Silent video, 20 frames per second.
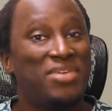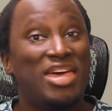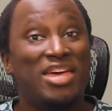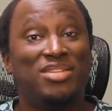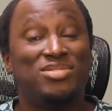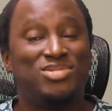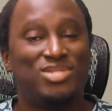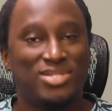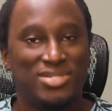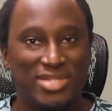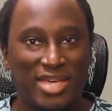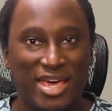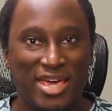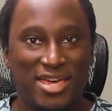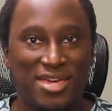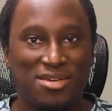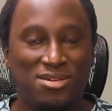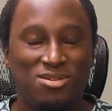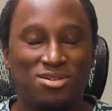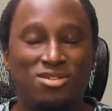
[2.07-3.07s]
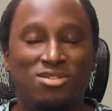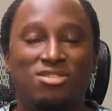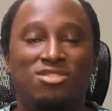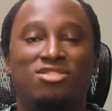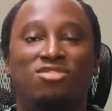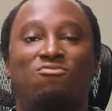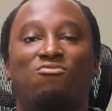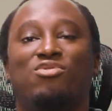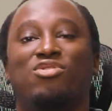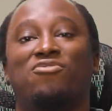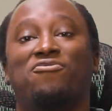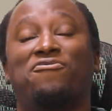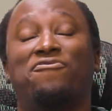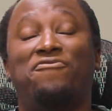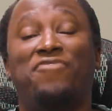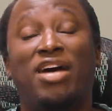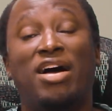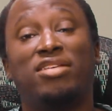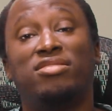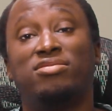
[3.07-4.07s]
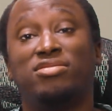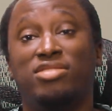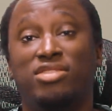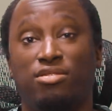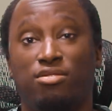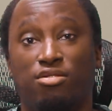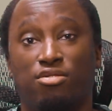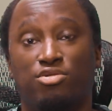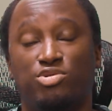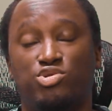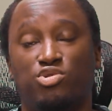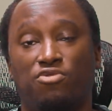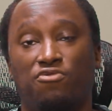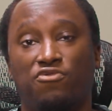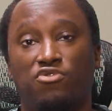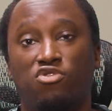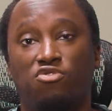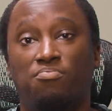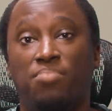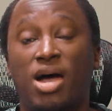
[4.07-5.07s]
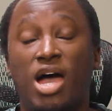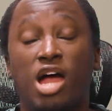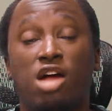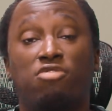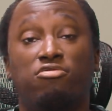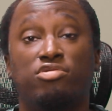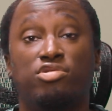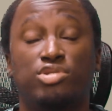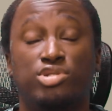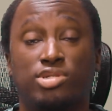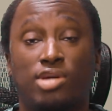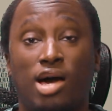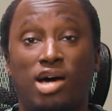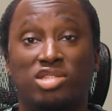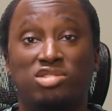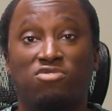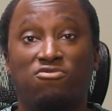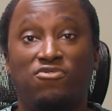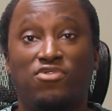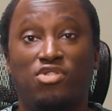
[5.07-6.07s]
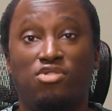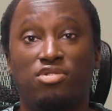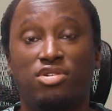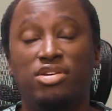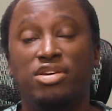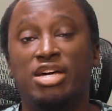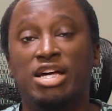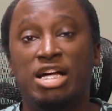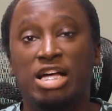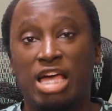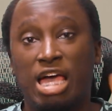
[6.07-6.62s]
and today we are finally here to review Power Rangers Cosmic Fury